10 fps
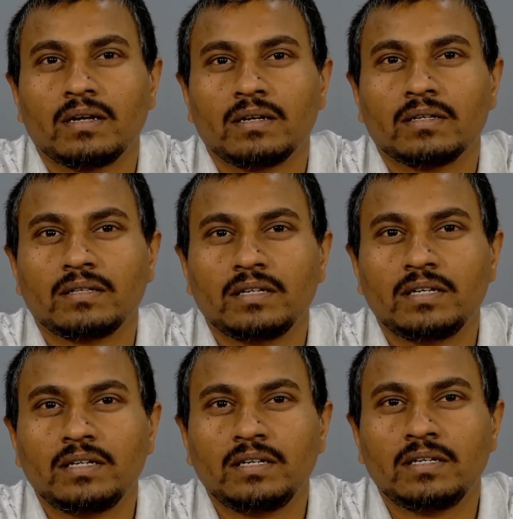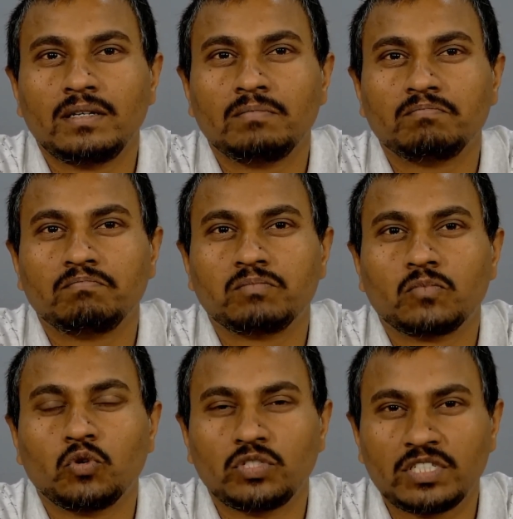The
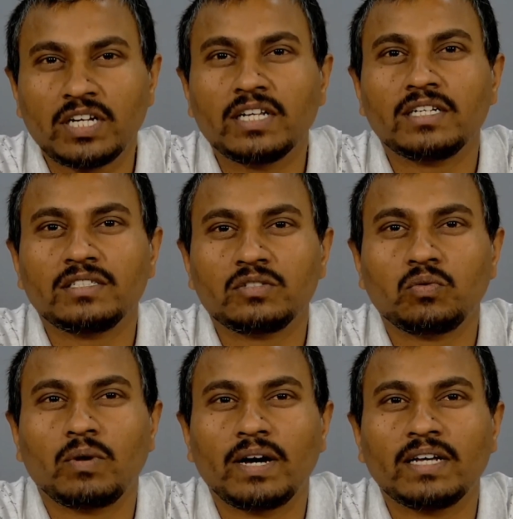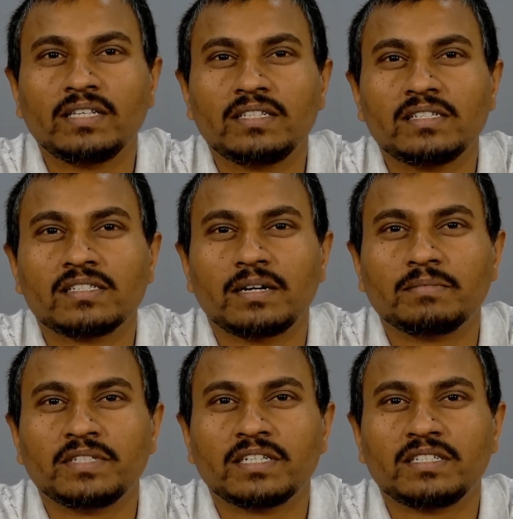question is why this
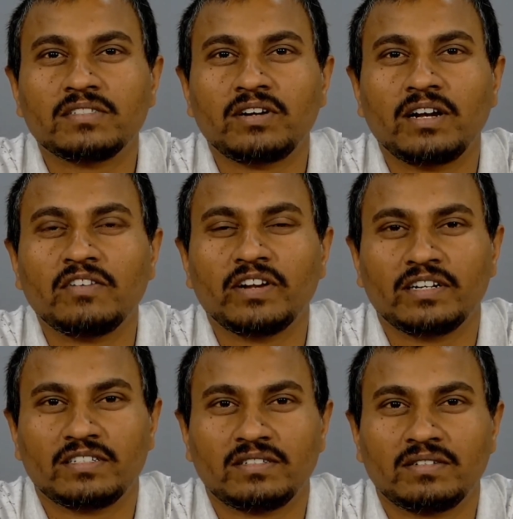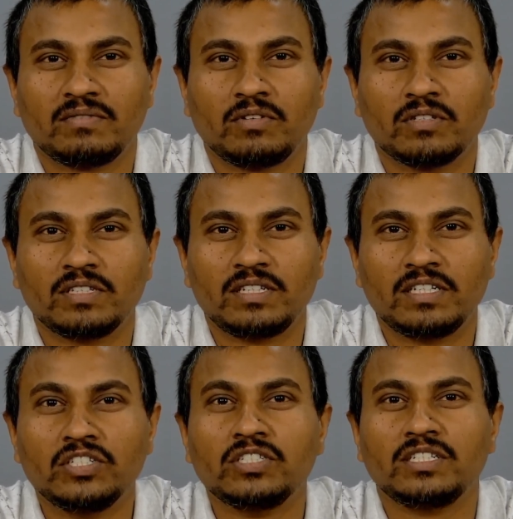subject is relevant for the
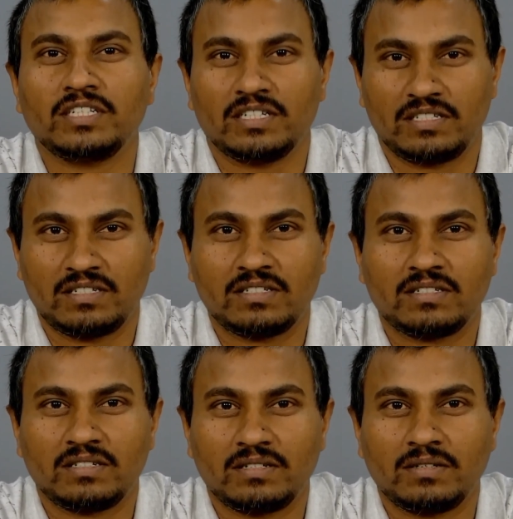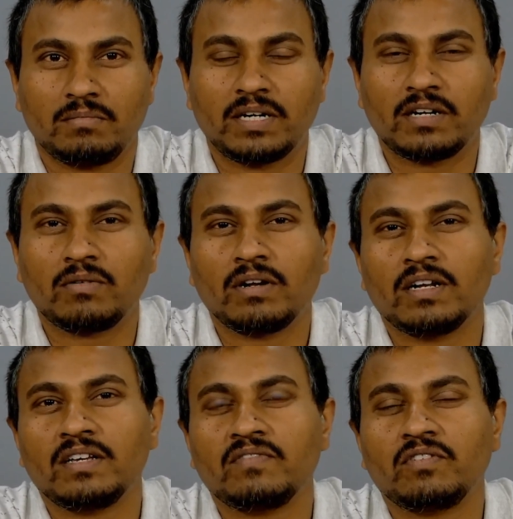engineers,
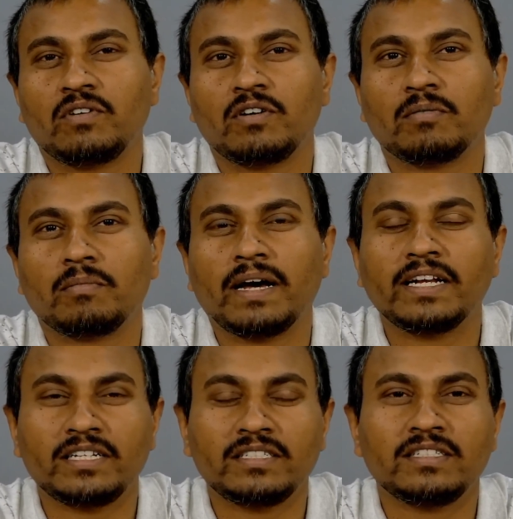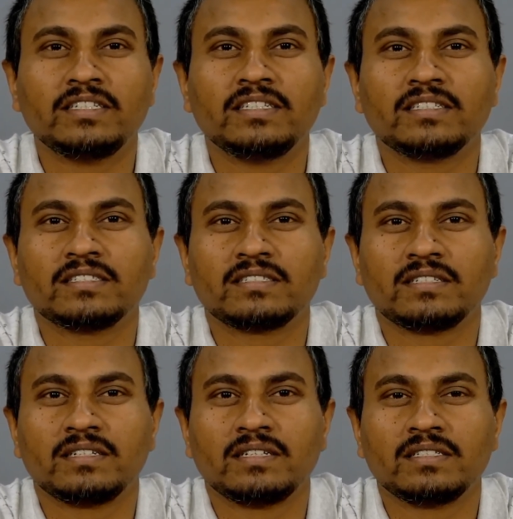particularly for mining engineers,
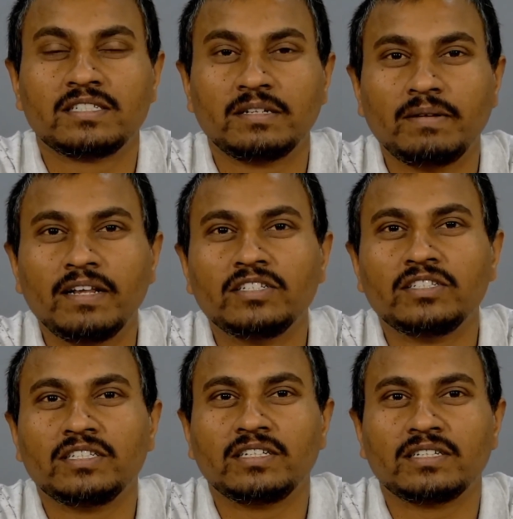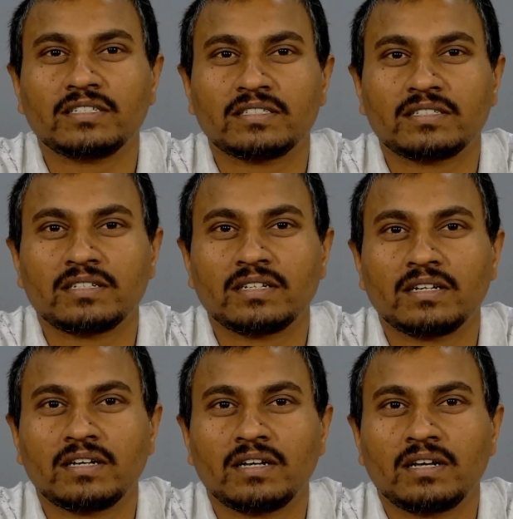civil engineers
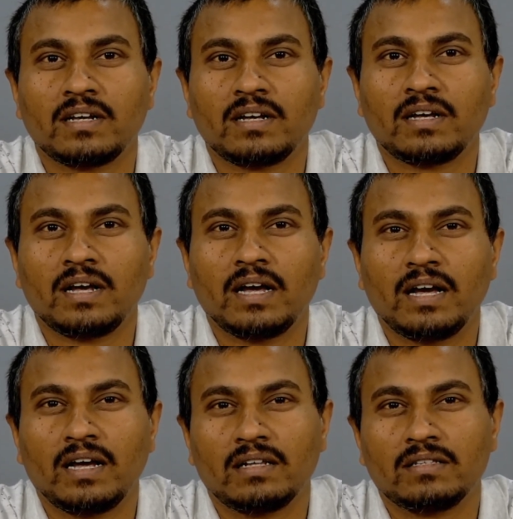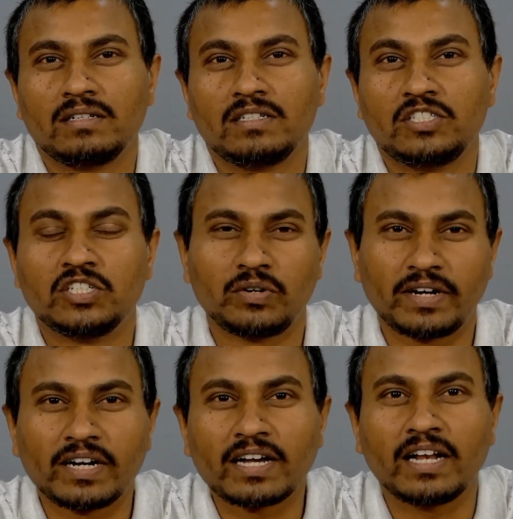and the
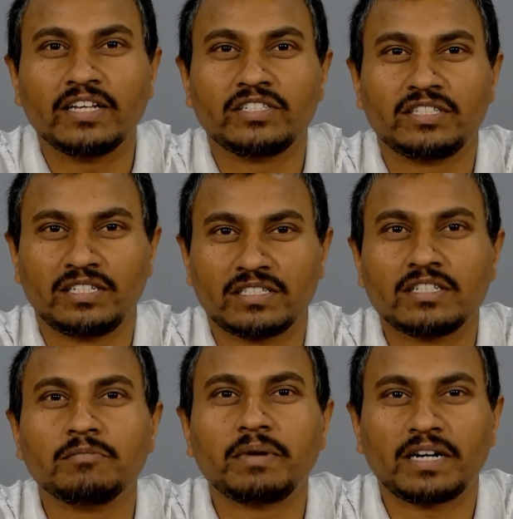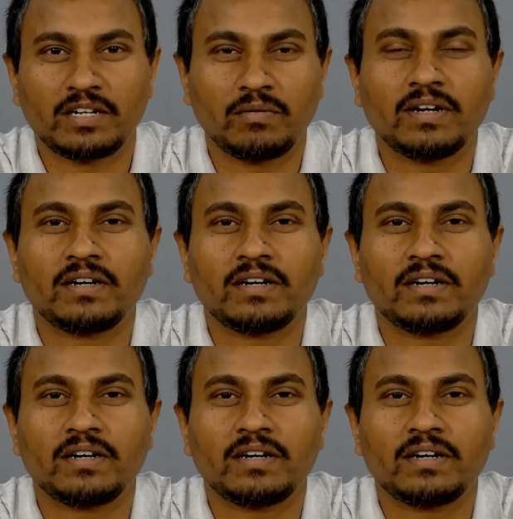geotechnical engineers in particular.